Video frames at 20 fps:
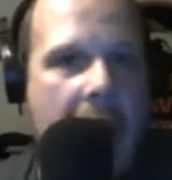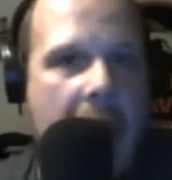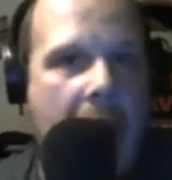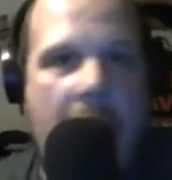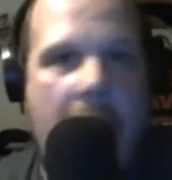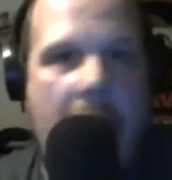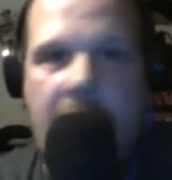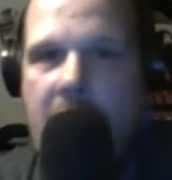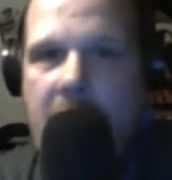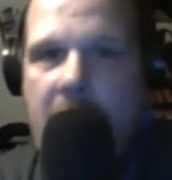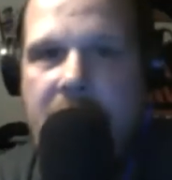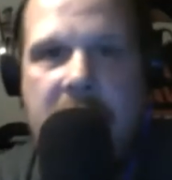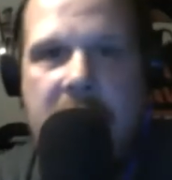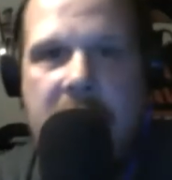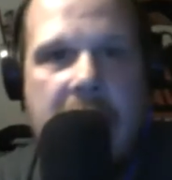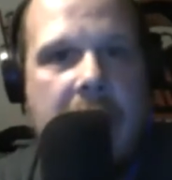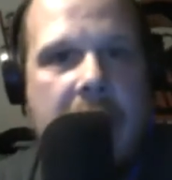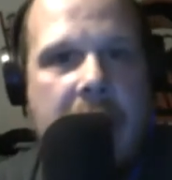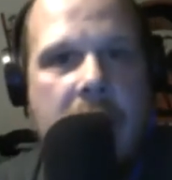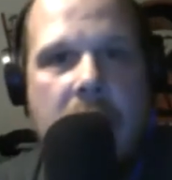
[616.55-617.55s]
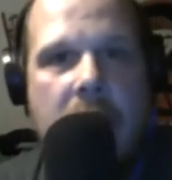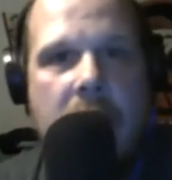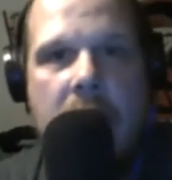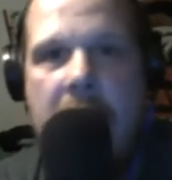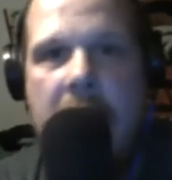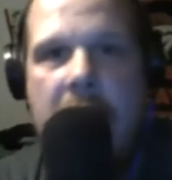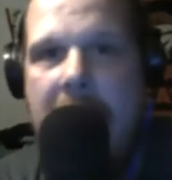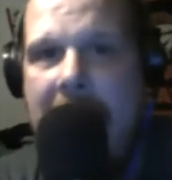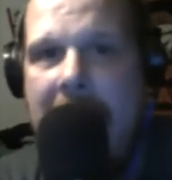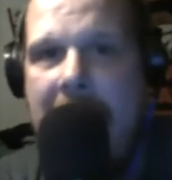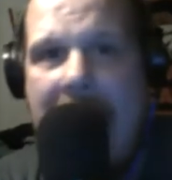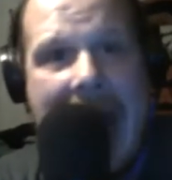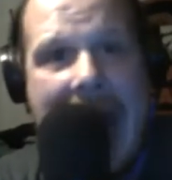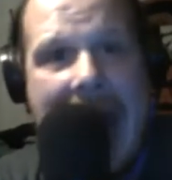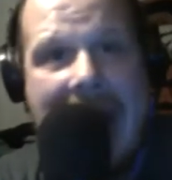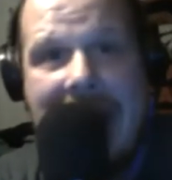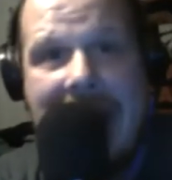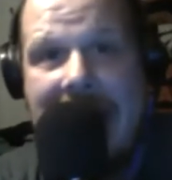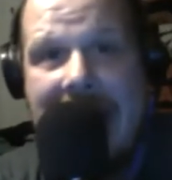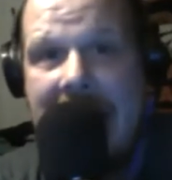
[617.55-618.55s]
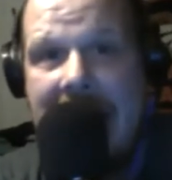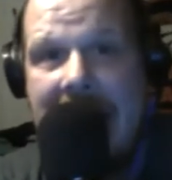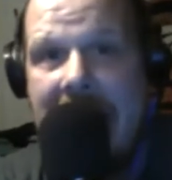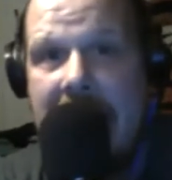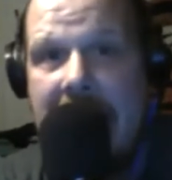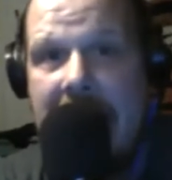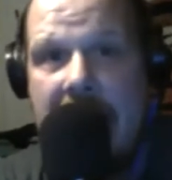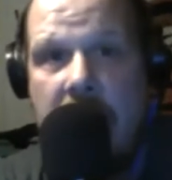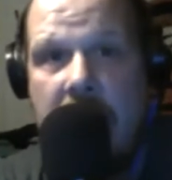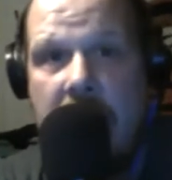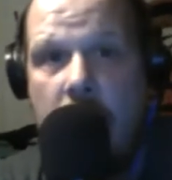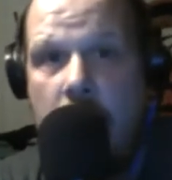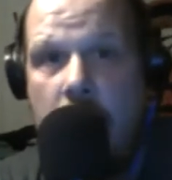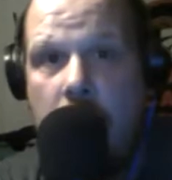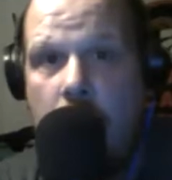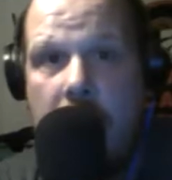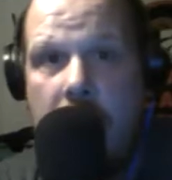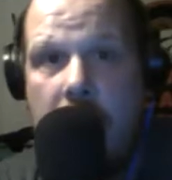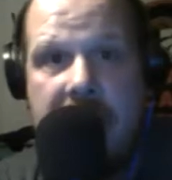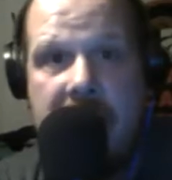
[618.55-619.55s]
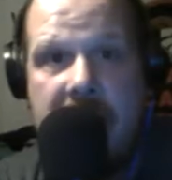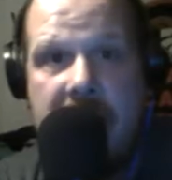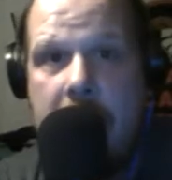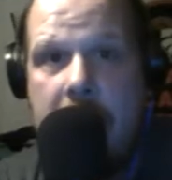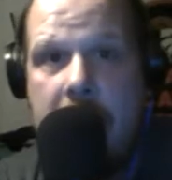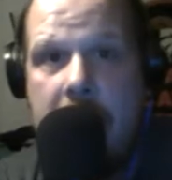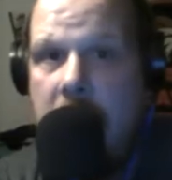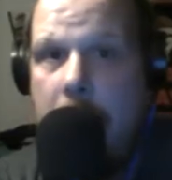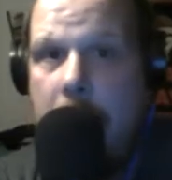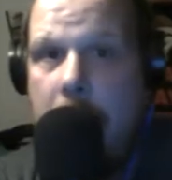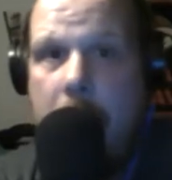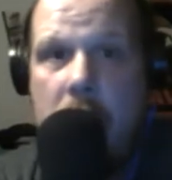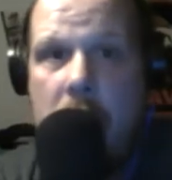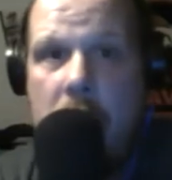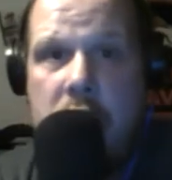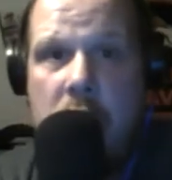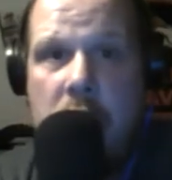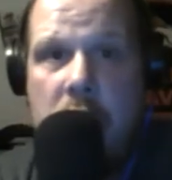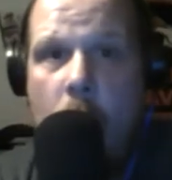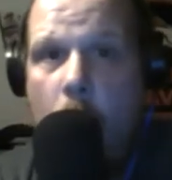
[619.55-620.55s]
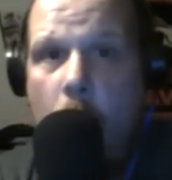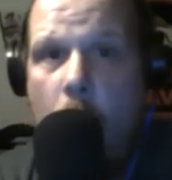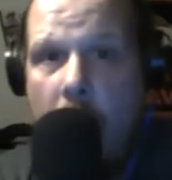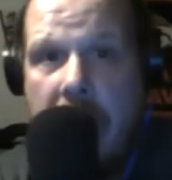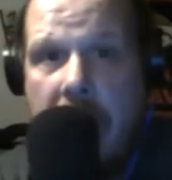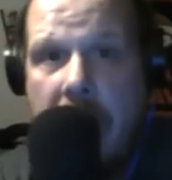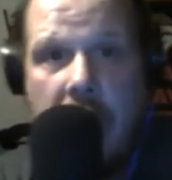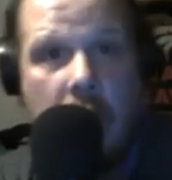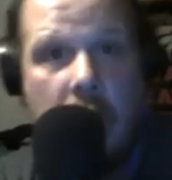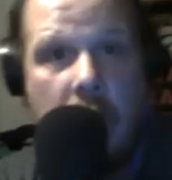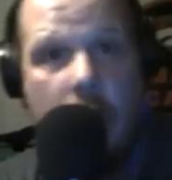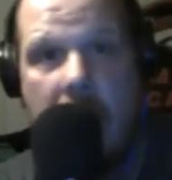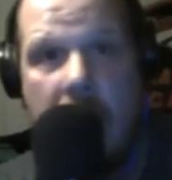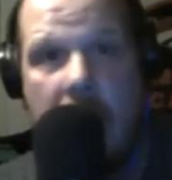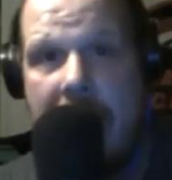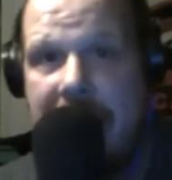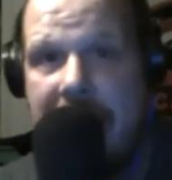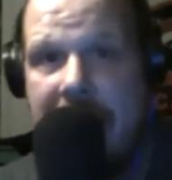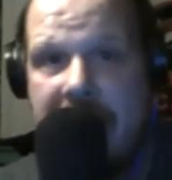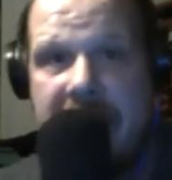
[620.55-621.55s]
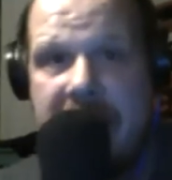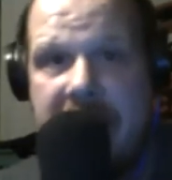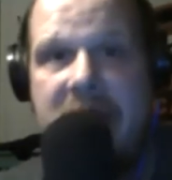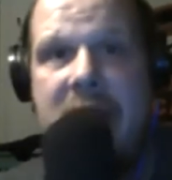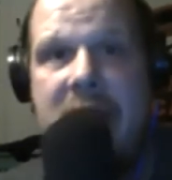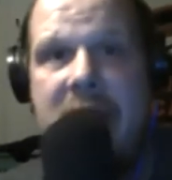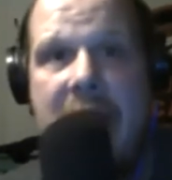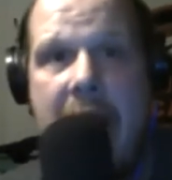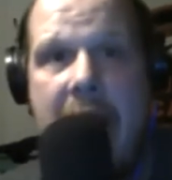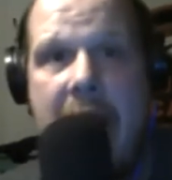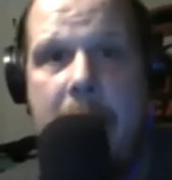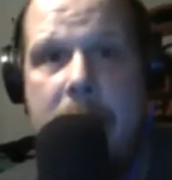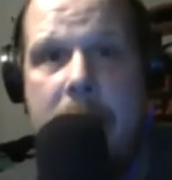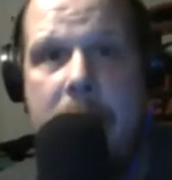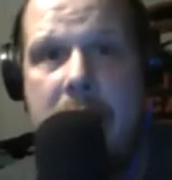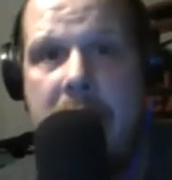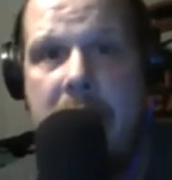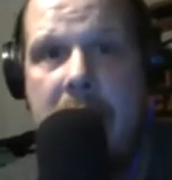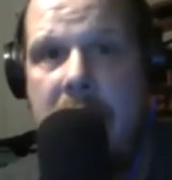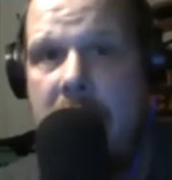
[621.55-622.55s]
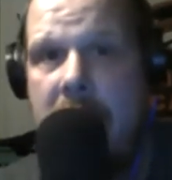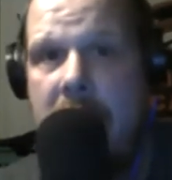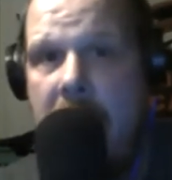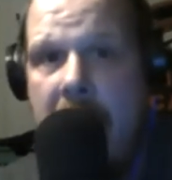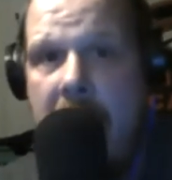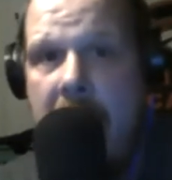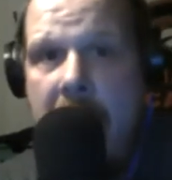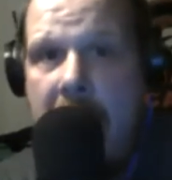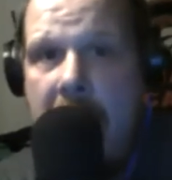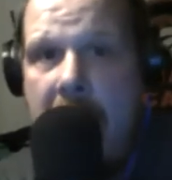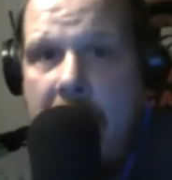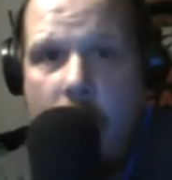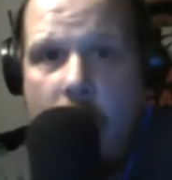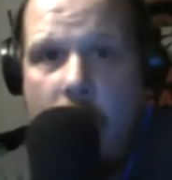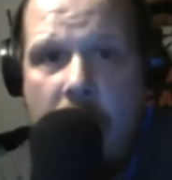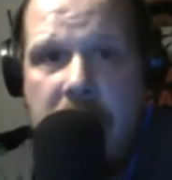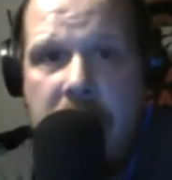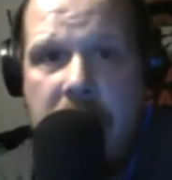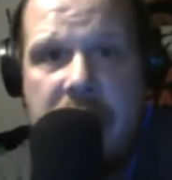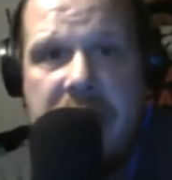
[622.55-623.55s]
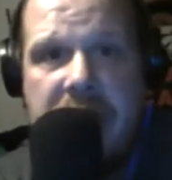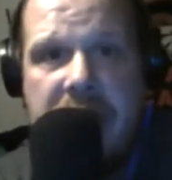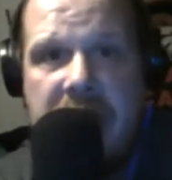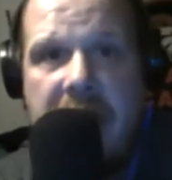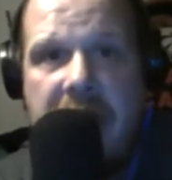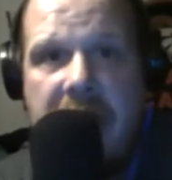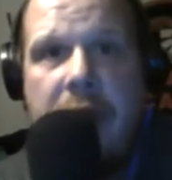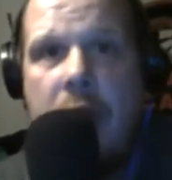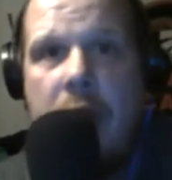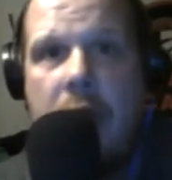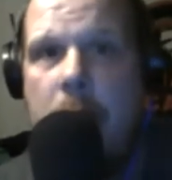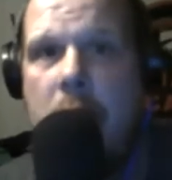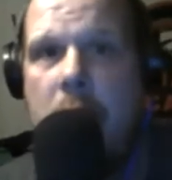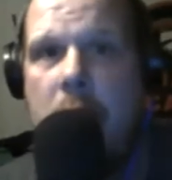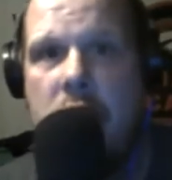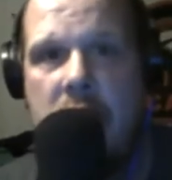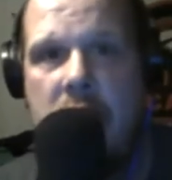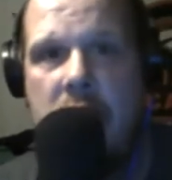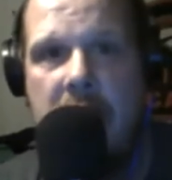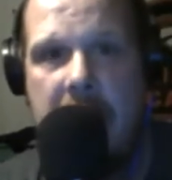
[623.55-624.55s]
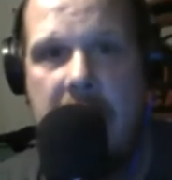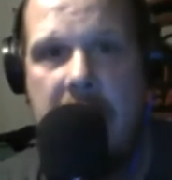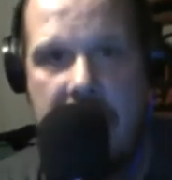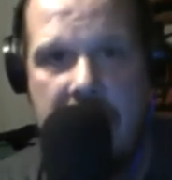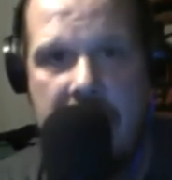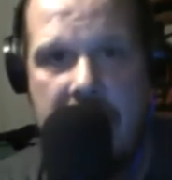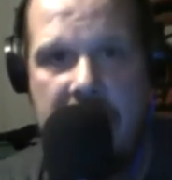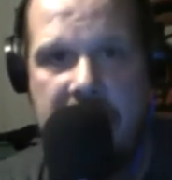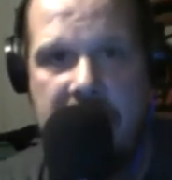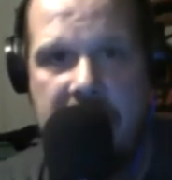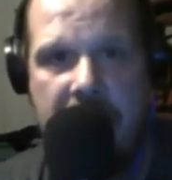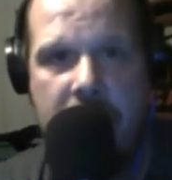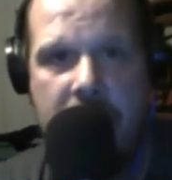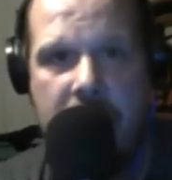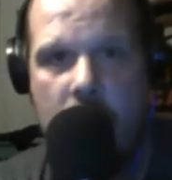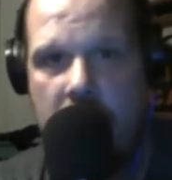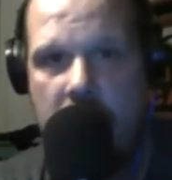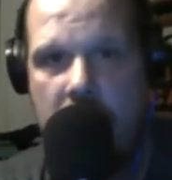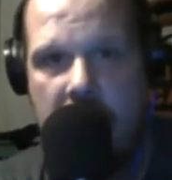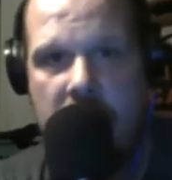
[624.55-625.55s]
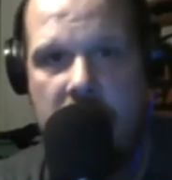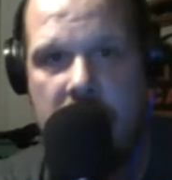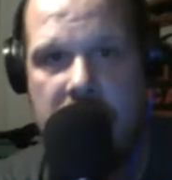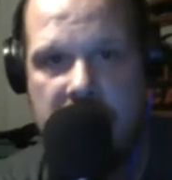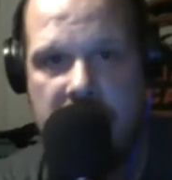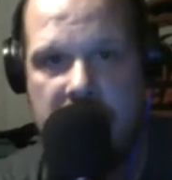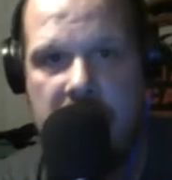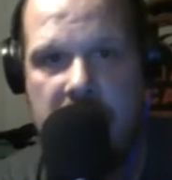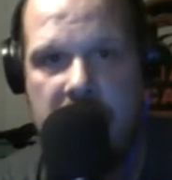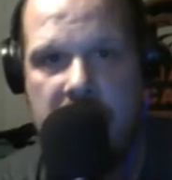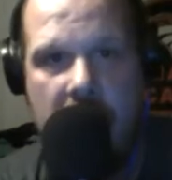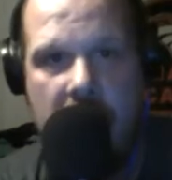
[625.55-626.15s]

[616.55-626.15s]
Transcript: I'd love to hear anything that you want to say about the budget, what you'd like to see happen, and what do you see for the budget in the next 4 years